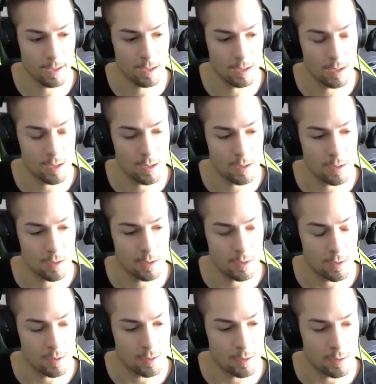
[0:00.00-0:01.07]

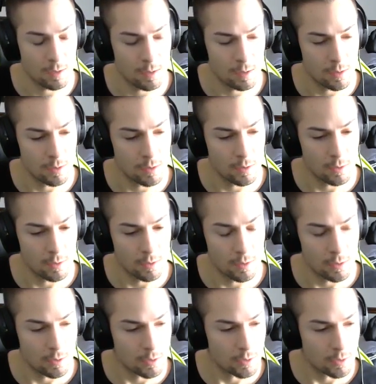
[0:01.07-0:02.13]

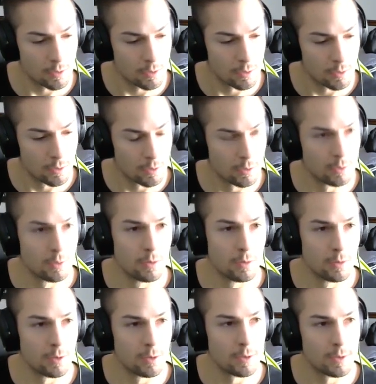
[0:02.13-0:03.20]

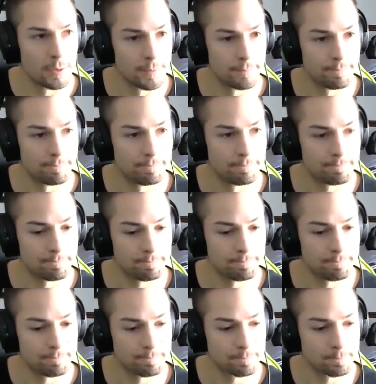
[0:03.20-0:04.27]

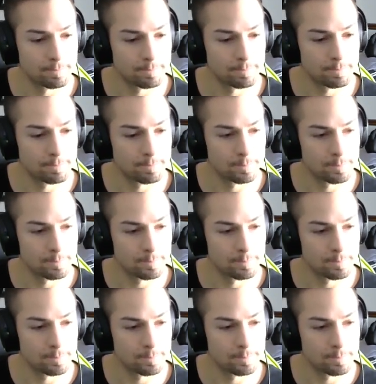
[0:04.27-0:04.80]
The person shown says nothing.